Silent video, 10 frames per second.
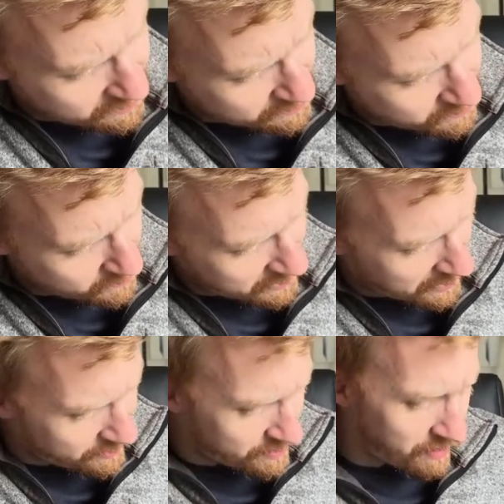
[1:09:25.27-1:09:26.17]
to do it.
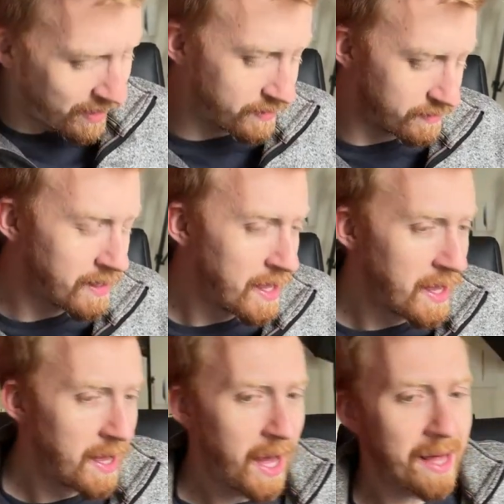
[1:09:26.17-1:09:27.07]
I don't know.
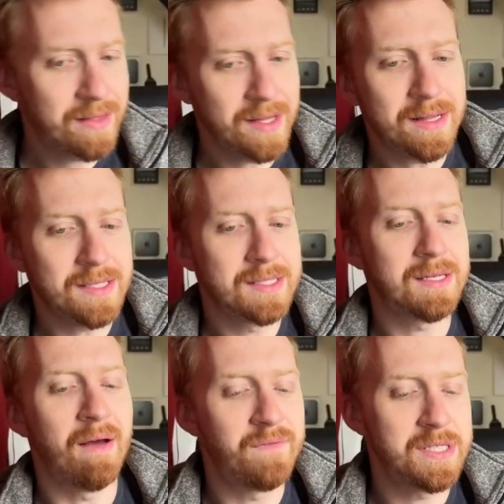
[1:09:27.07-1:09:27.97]
I think this
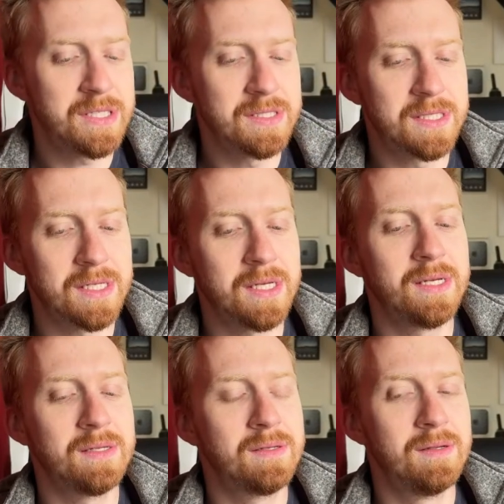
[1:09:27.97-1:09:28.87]

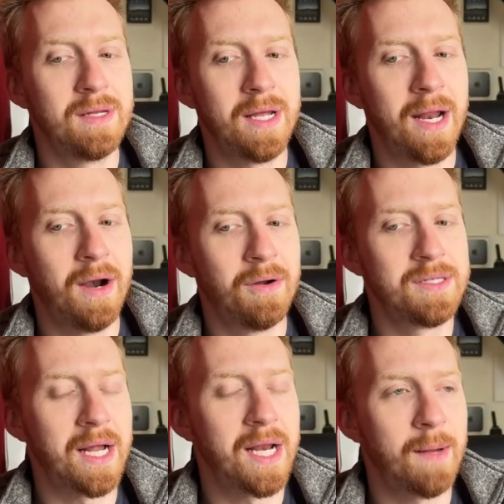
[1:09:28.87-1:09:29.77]
efficiency in
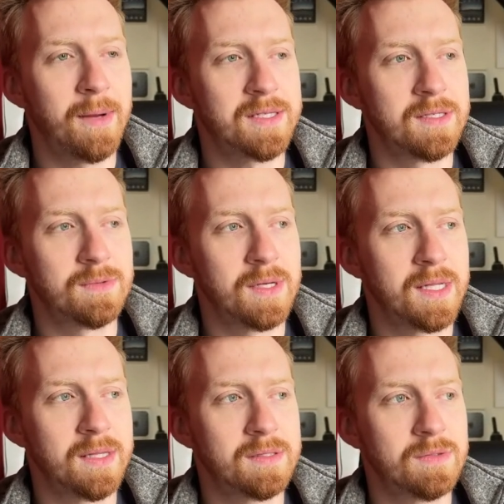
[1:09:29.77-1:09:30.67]
aerodynamics is
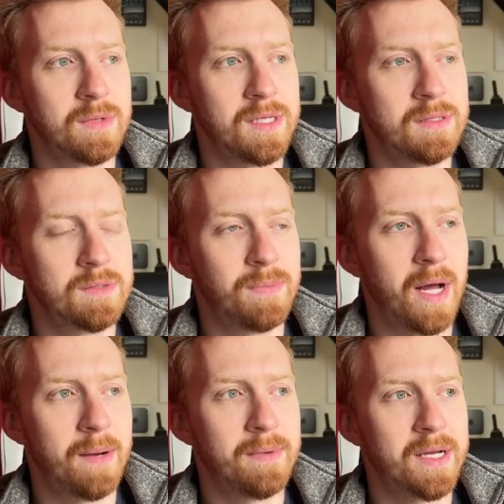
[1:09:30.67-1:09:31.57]
really the sweet
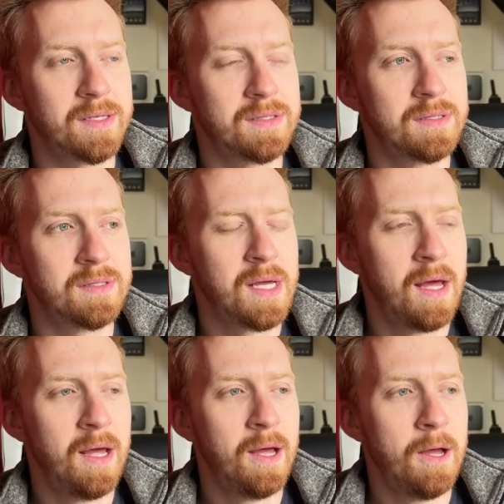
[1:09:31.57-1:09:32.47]
spot because,
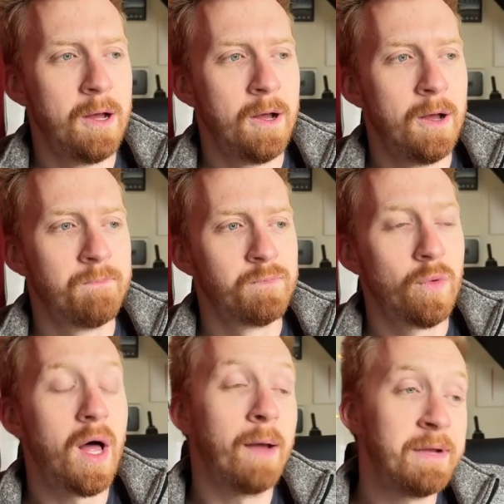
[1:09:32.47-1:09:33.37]

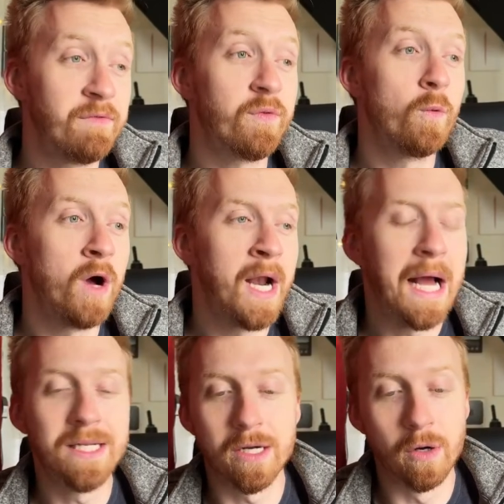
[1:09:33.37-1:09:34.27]
well, I mean, for one,
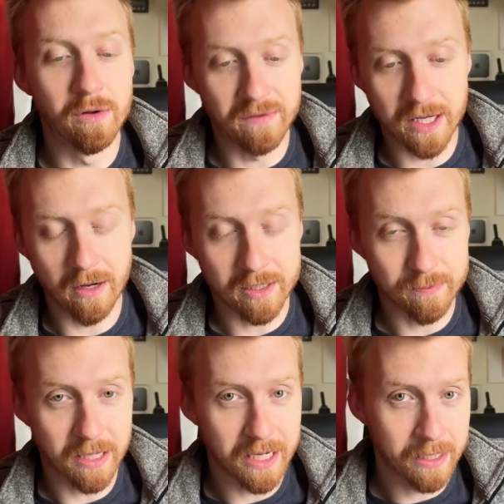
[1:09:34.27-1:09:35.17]
I did a whole video
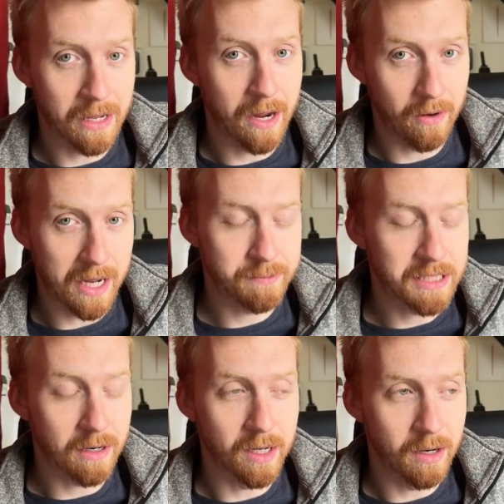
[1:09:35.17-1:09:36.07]
explaining how
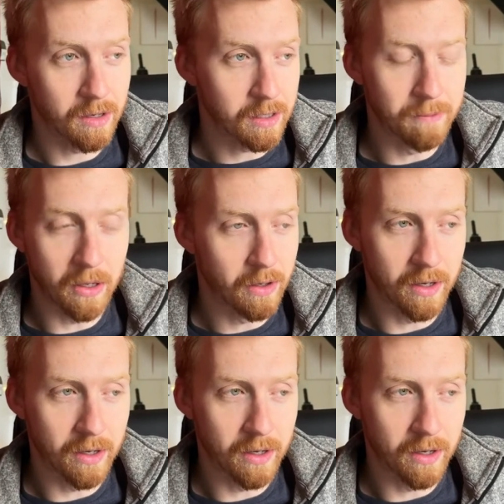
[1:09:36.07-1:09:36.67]
Aptera and Arcimoto